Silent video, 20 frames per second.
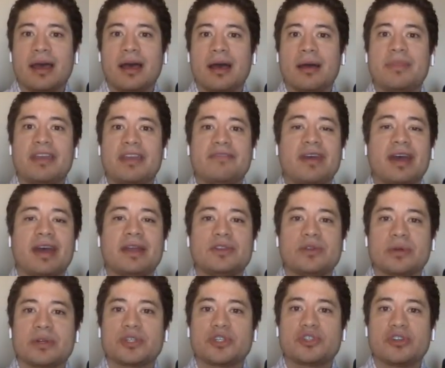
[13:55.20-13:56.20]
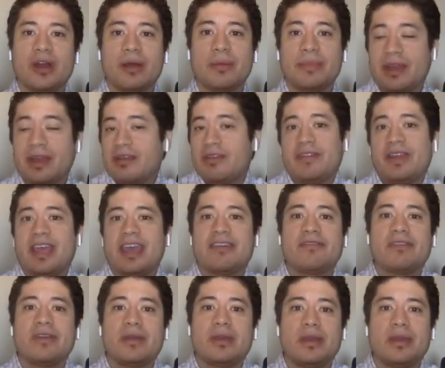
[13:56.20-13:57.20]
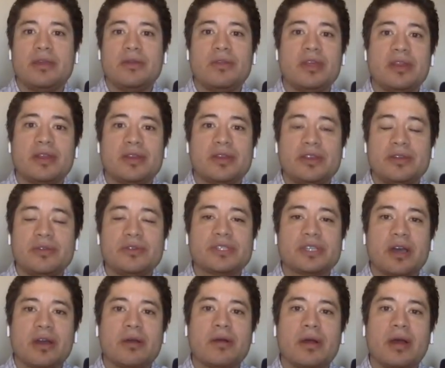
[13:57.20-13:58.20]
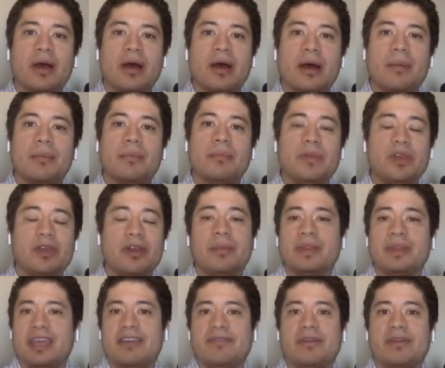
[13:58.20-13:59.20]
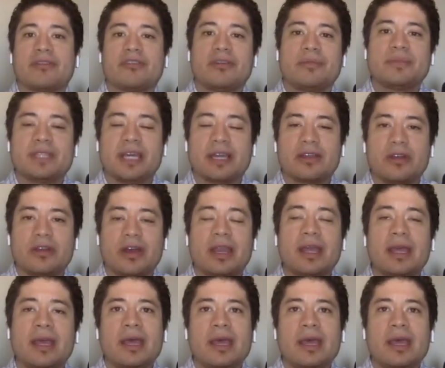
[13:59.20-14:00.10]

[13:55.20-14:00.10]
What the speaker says: they've not endorsed Trump. They don't even have a union to do so, but they have other groups that could.